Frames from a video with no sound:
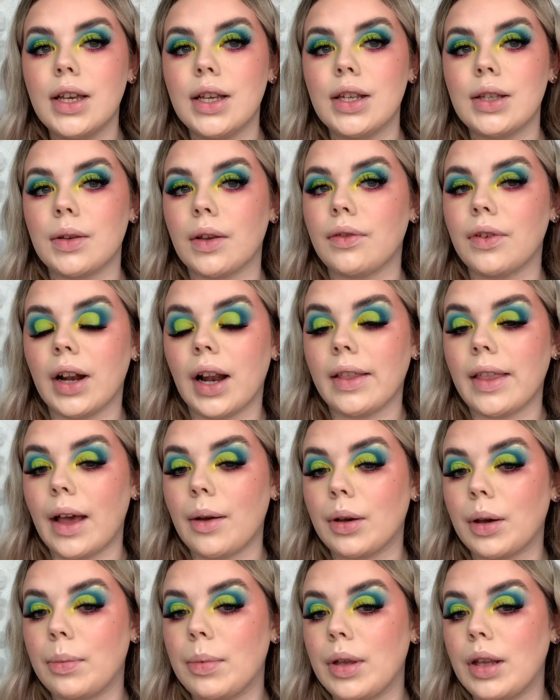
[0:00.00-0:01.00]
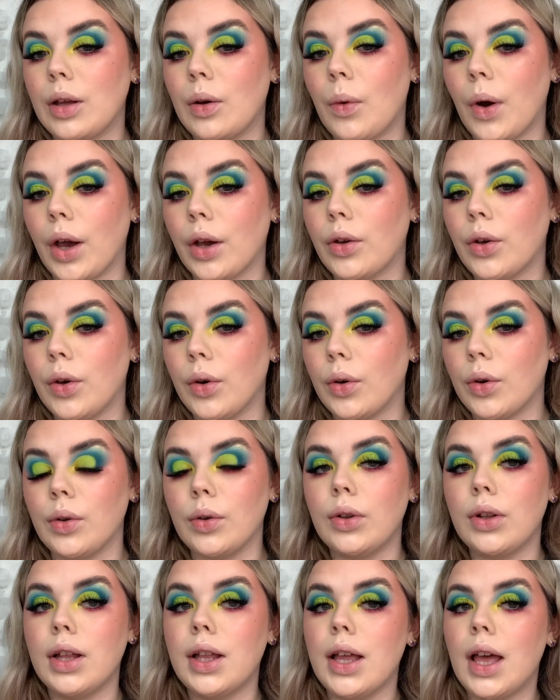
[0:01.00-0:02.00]
So I feel like that could be quite
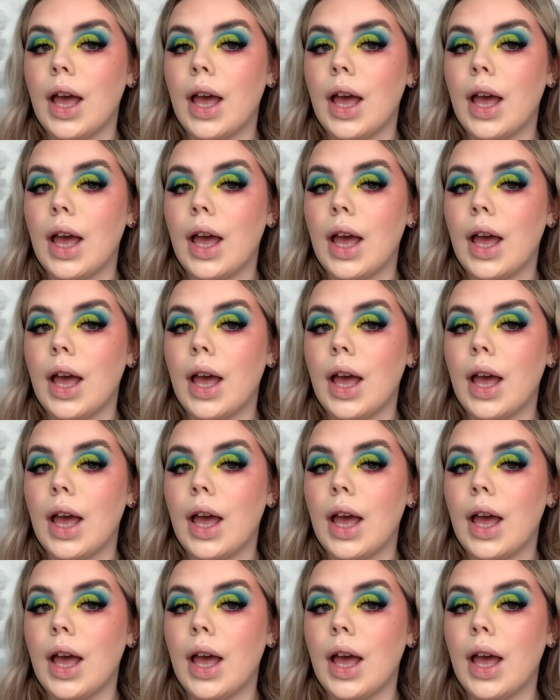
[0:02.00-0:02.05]
cool.